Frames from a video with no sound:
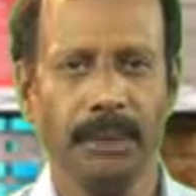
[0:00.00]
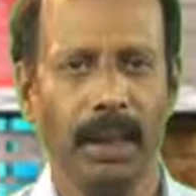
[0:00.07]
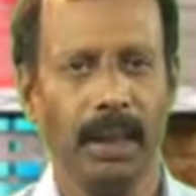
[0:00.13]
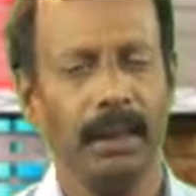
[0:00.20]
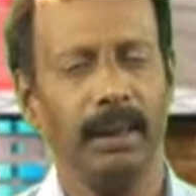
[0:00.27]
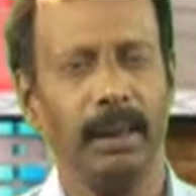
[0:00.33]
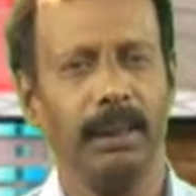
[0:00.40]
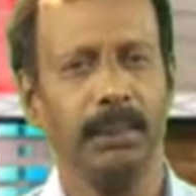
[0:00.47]

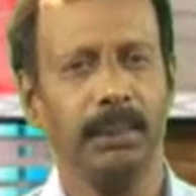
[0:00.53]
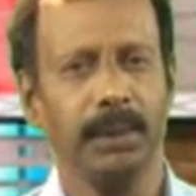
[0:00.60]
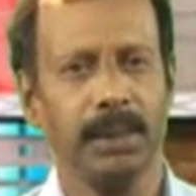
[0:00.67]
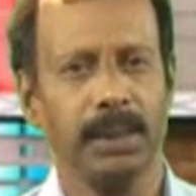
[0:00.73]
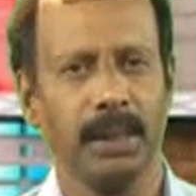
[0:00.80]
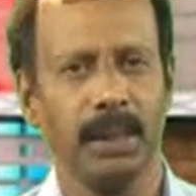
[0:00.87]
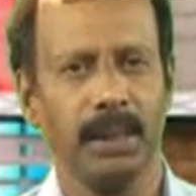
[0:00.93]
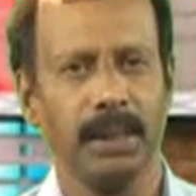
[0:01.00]
and it
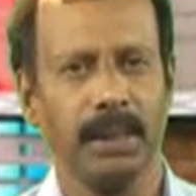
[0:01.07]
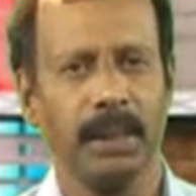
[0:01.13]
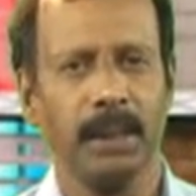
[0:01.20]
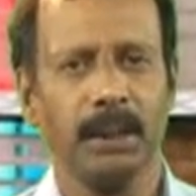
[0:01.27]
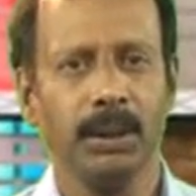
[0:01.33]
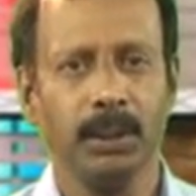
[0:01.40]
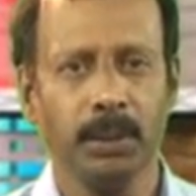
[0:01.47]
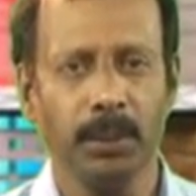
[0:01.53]
possesses
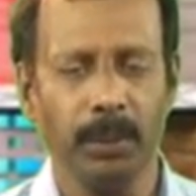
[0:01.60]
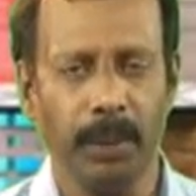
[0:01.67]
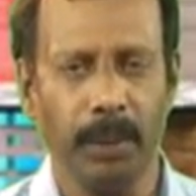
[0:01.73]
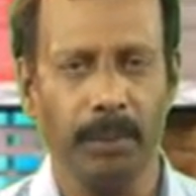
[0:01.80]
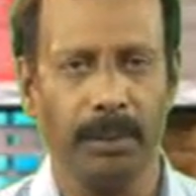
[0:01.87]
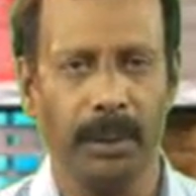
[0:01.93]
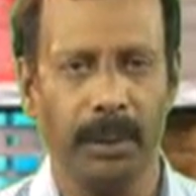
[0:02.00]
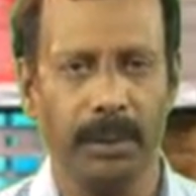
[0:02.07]
two
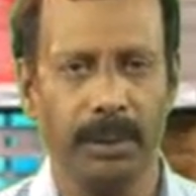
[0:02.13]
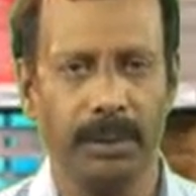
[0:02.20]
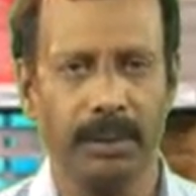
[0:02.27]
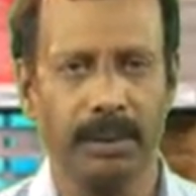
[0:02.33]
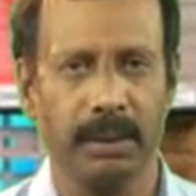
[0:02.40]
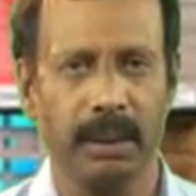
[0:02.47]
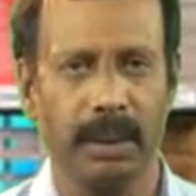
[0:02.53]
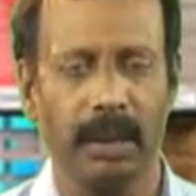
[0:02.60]

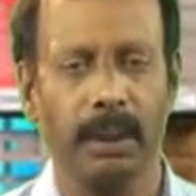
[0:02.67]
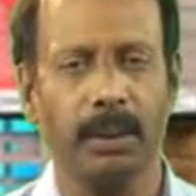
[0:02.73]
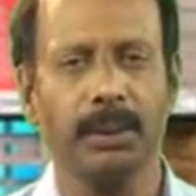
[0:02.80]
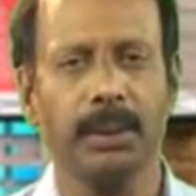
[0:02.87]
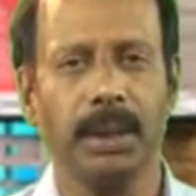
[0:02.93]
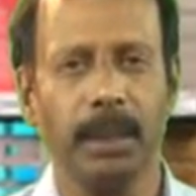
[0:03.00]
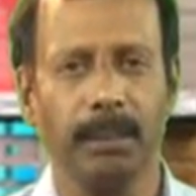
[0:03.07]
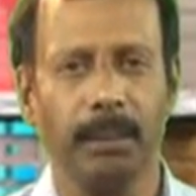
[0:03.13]
membranes, an
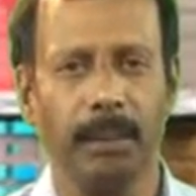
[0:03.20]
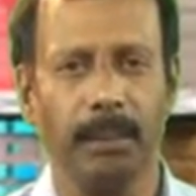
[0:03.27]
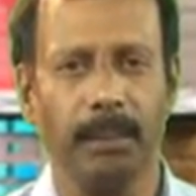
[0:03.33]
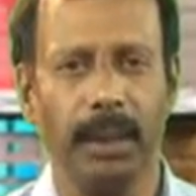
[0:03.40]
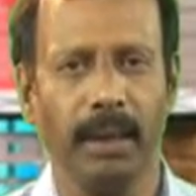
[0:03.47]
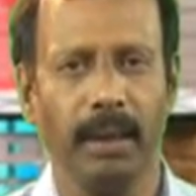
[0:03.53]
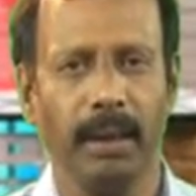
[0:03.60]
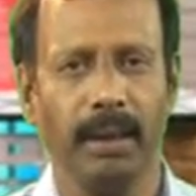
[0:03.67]
outer
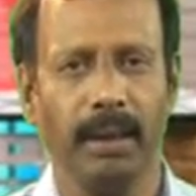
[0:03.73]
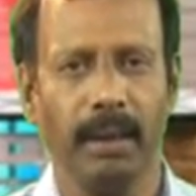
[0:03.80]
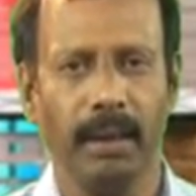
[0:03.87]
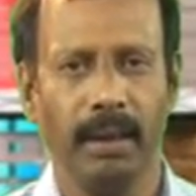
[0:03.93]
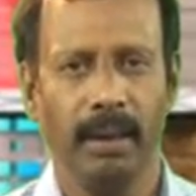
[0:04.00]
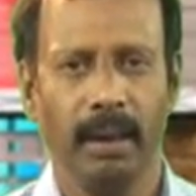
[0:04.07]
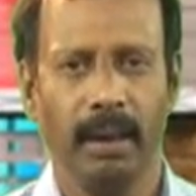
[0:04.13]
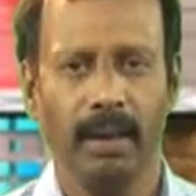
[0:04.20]
membrane
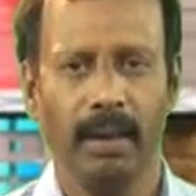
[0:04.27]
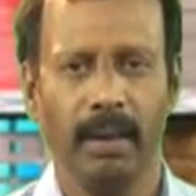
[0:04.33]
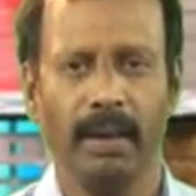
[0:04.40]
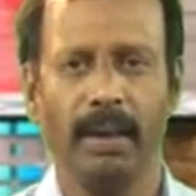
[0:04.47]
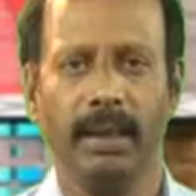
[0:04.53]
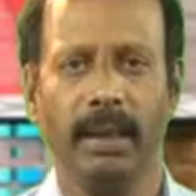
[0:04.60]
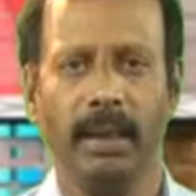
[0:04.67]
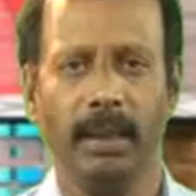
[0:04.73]
and an
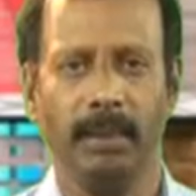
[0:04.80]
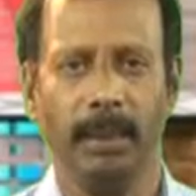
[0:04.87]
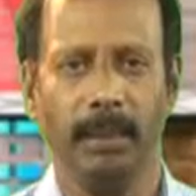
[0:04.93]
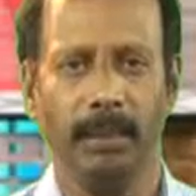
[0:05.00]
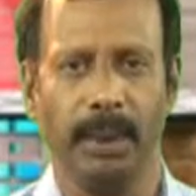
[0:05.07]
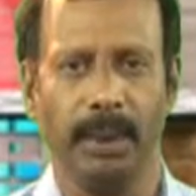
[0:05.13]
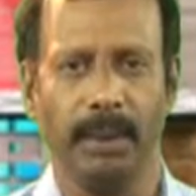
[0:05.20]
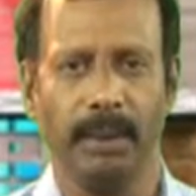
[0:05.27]
inner
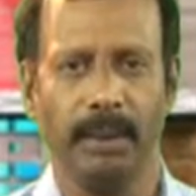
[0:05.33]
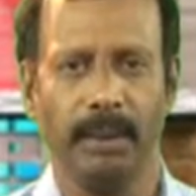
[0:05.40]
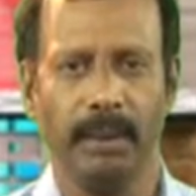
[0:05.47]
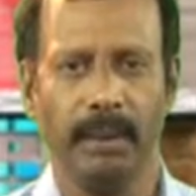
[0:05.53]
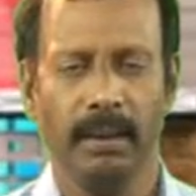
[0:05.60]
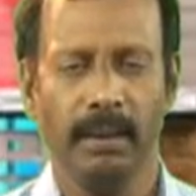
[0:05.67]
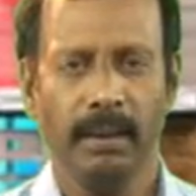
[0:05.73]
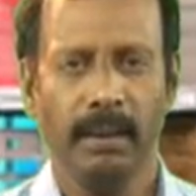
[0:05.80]
membrane.
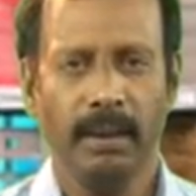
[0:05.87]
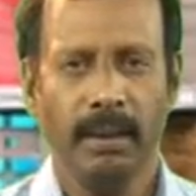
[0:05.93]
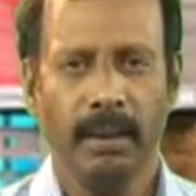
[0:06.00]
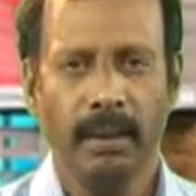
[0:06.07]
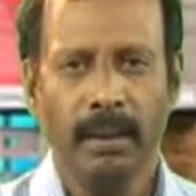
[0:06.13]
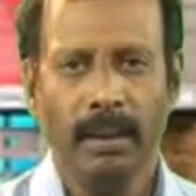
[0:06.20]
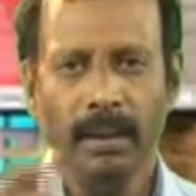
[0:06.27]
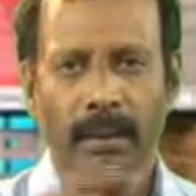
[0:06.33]

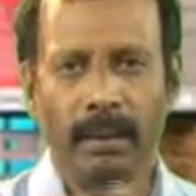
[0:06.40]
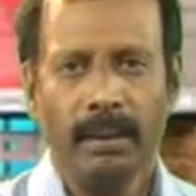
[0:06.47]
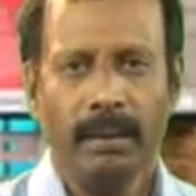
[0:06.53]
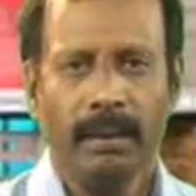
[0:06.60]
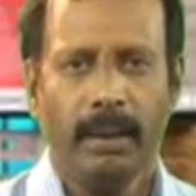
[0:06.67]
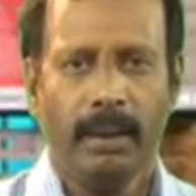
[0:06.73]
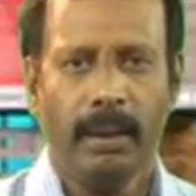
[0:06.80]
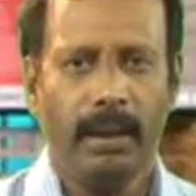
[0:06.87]

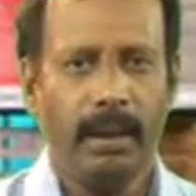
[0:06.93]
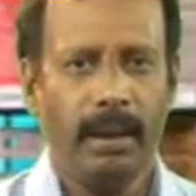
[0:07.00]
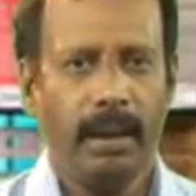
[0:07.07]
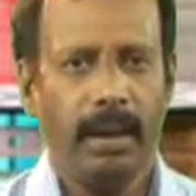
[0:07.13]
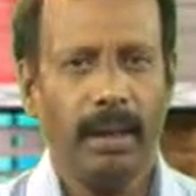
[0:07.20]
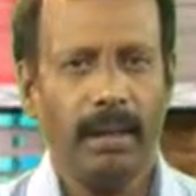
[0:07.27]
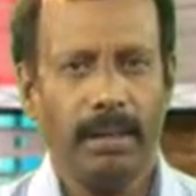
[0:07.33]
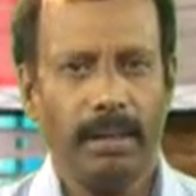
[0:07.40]
The
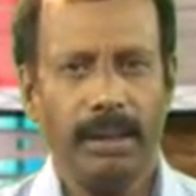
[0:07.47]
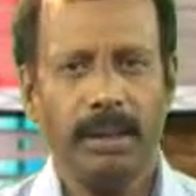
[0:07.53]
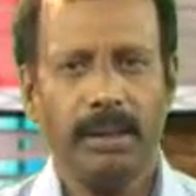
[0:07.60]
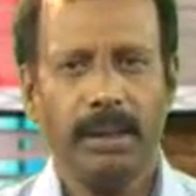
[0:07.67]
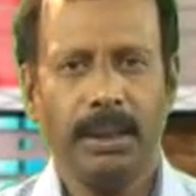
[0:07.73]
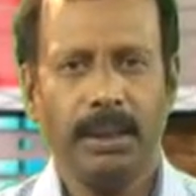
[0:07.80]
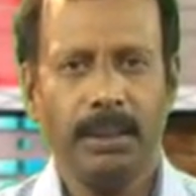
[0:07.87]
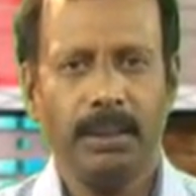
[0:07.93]
entire
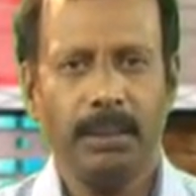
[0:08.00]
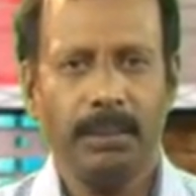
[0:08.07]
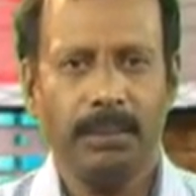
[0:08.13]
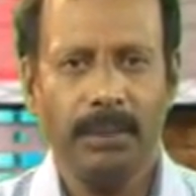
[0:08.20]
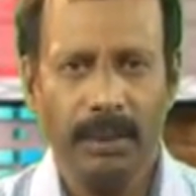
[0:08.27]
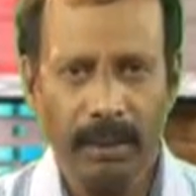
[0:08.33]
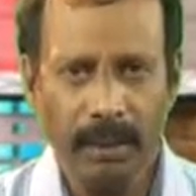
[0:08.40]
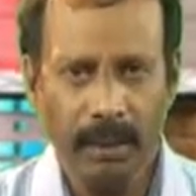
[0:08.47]
region
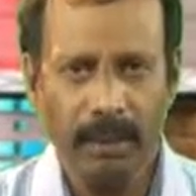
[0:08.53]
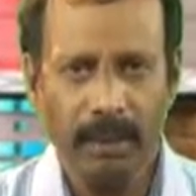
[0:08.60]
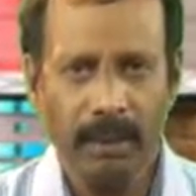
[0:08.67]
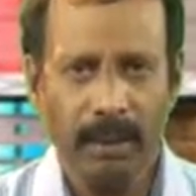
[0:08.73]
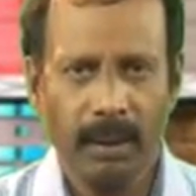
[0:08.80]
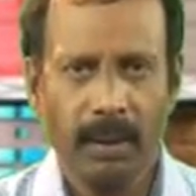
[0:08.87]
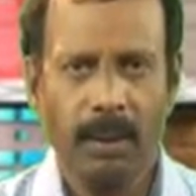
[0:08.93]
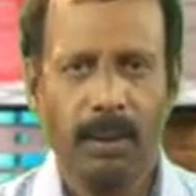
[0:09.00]
within
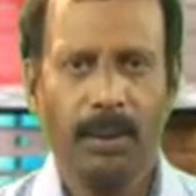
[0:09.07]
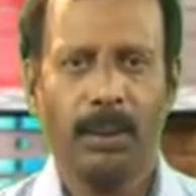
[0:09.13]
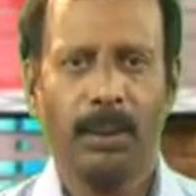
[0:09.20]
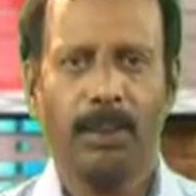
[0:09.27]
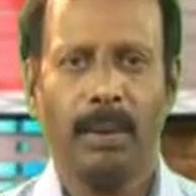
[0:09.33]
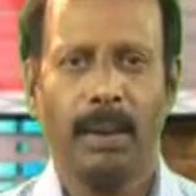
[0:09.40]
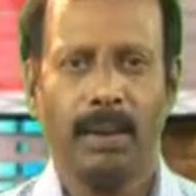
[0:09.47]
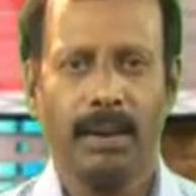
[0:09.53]
the
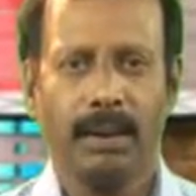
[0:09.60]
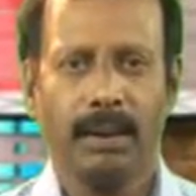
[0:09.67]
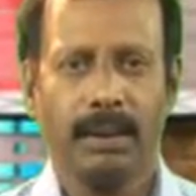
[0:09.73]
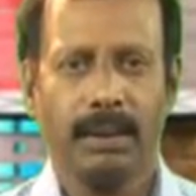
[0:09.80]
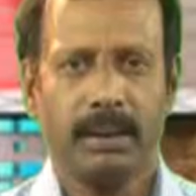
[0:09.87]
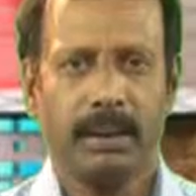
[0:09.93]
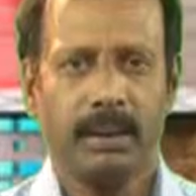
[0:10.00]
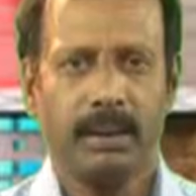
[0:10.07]

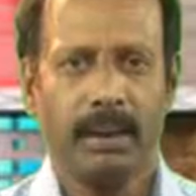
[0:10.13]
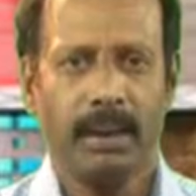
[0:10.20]
chloroplast,